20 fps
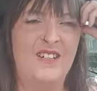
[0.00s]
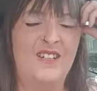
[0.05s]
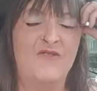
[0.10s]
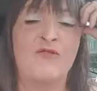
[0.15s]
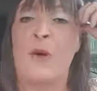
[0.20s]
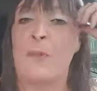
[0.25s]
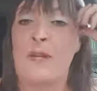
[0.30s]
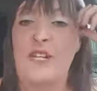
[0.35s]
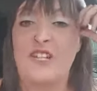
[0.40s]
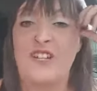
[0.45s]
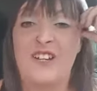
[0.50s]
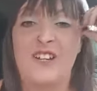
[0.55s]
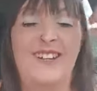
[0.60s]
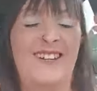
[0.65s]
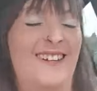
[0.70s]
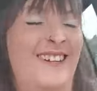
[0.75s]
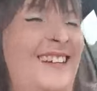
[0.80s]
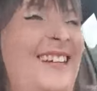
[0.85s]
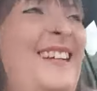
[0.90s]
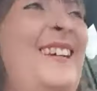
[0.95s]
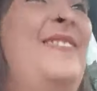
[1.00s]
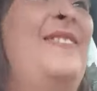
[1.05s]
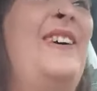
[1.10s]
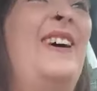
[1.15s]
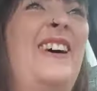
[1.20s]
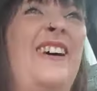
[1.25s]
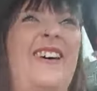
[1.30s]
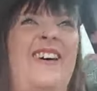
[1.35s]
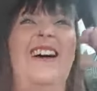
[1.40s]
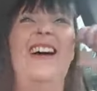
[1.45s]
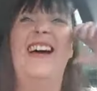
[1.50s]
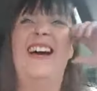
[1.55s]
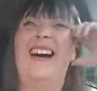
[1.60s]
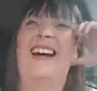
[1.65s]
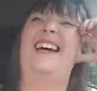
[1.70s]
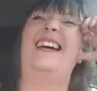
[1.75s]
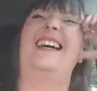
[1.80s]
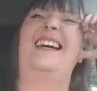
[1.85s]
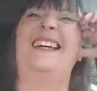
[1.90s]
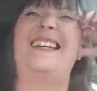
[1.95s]
rubbish.
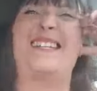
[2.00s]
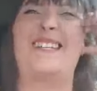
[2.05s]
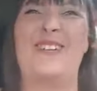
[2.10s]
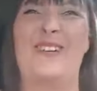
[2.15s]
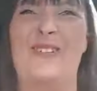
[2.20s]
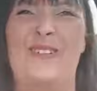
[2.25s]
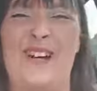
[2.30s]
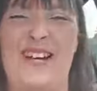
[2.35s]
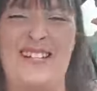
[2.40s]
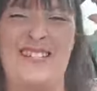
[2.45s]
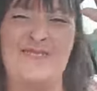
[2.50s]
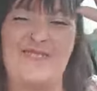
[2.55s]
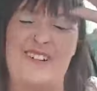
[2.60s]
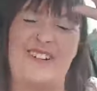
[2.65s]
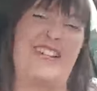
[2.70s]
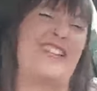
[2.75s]
It's the word I'm going to